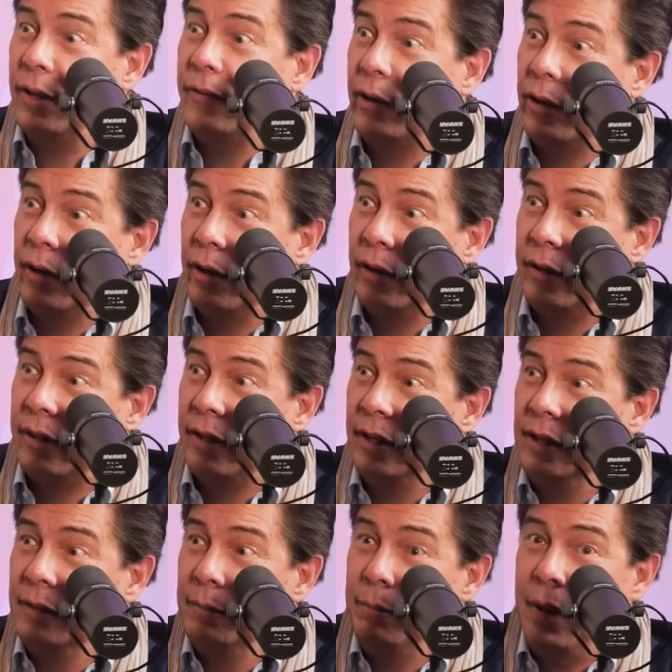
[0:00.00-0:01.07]
of Earth?
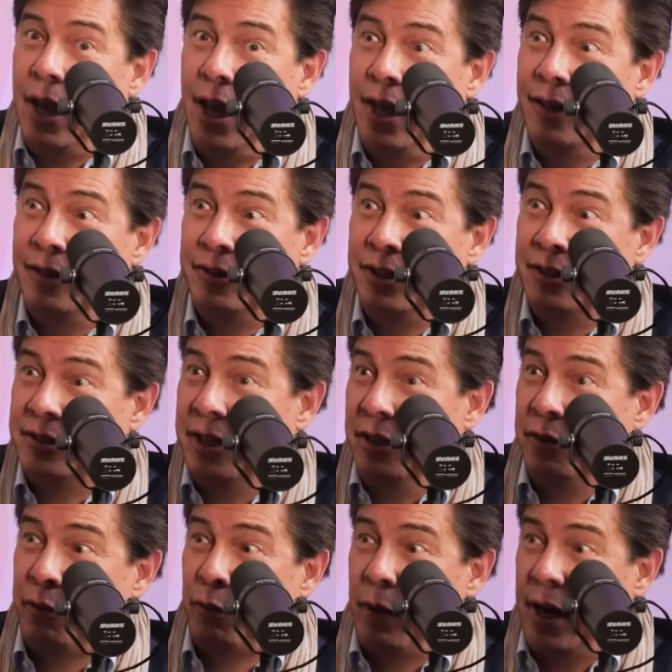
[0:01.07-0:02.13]
Man, the shit's
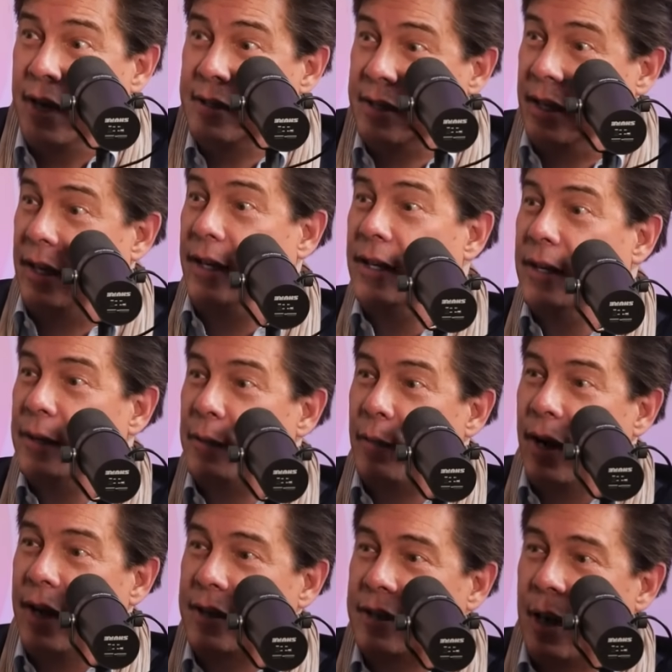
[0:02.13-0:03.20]
getting crazy,
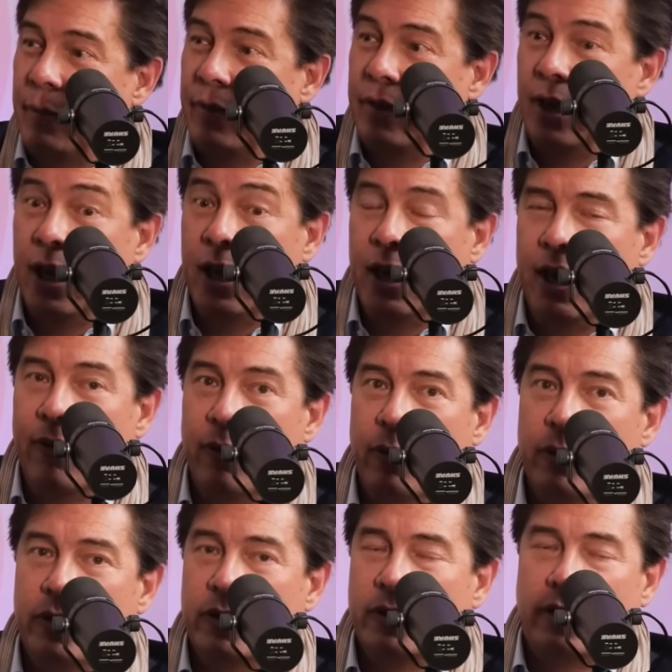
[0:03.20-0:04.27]
right? Type of thing. And
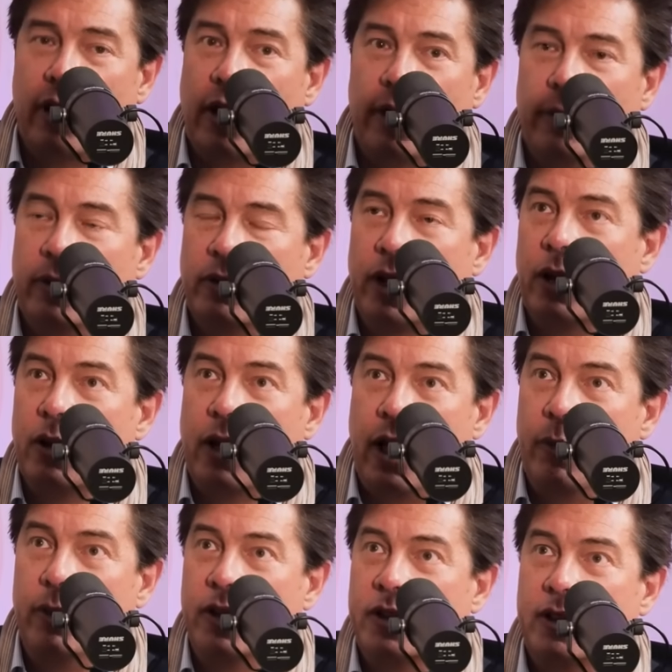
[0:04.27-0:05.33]
everyone was talking to me. It's like, how do
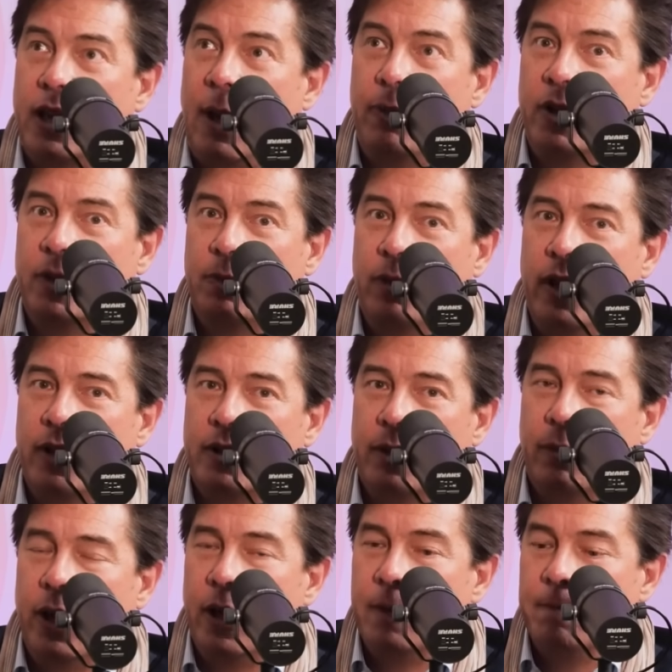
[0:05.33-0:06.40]
we escape this place? I'm
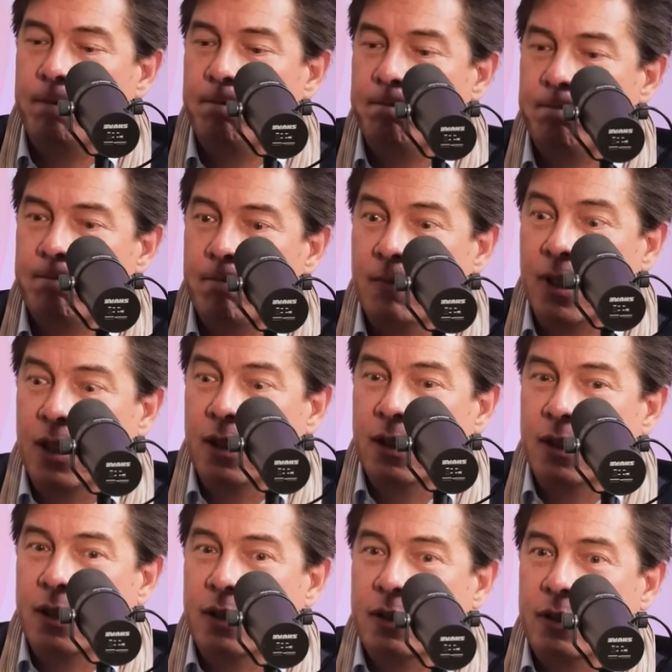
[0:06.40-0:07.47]
like,
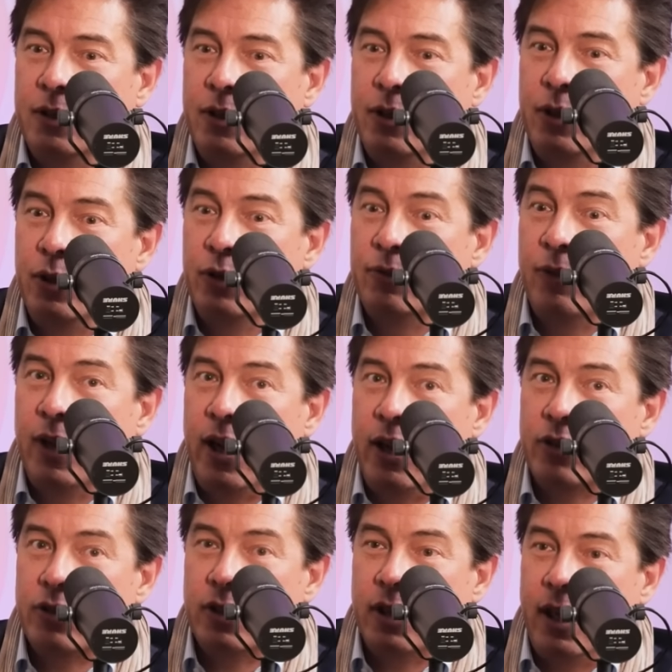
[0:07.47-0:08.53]

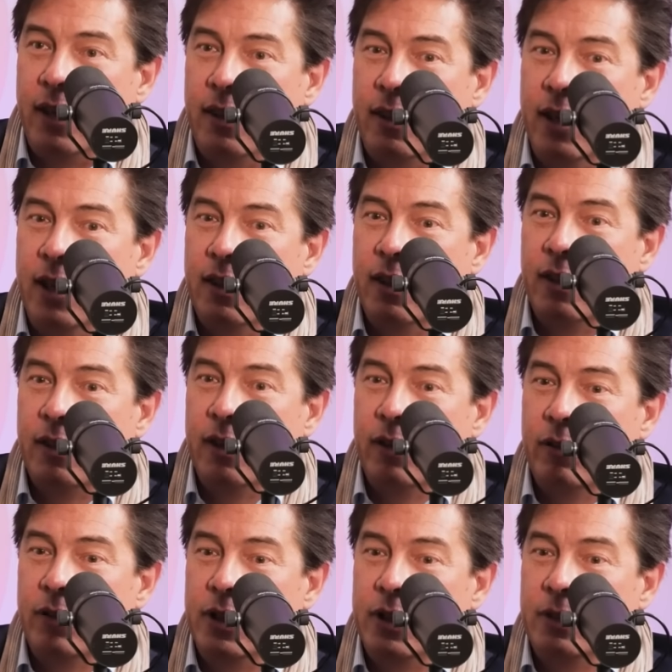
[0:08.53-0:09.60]
newsflash. I think that
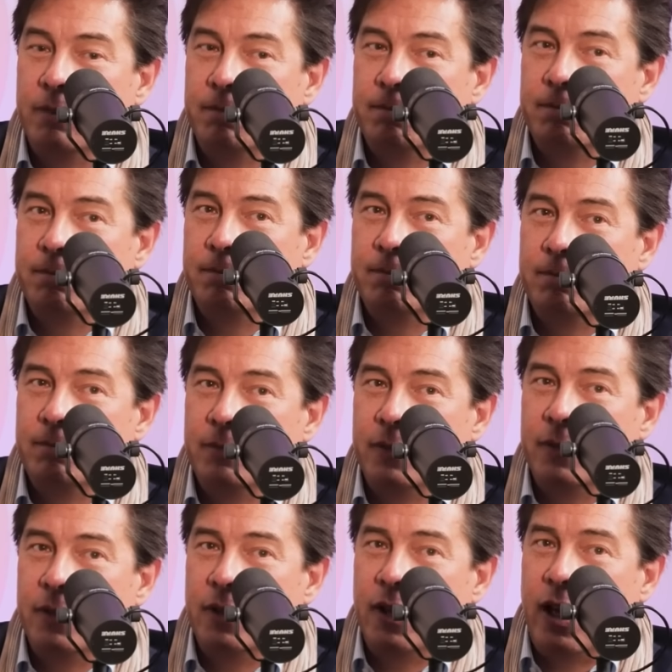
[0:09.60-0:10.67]

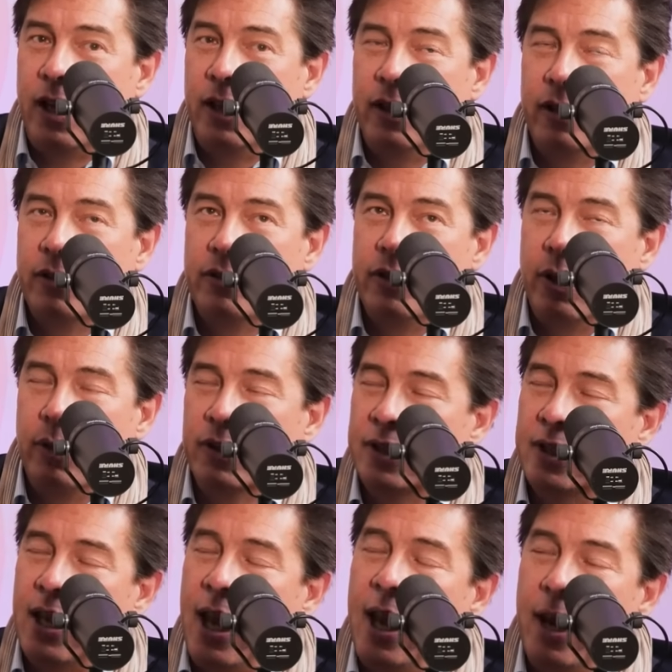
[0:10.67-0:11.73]
there's no
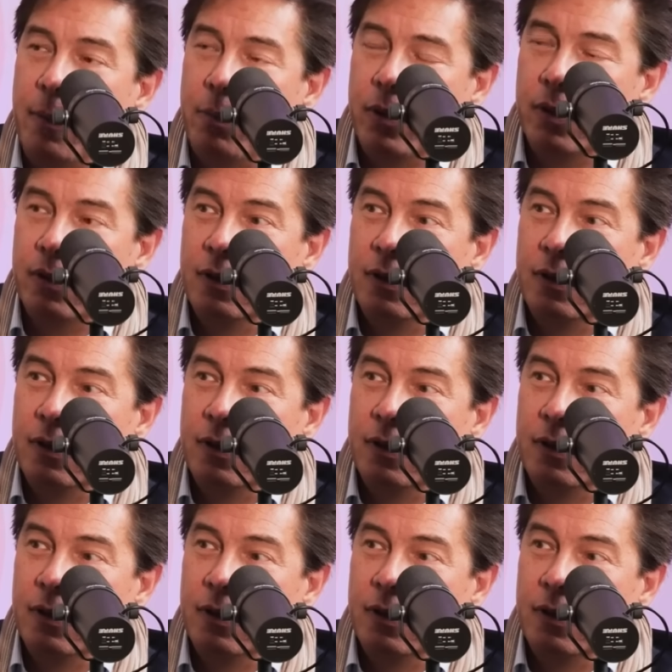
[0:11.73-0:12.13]
escape.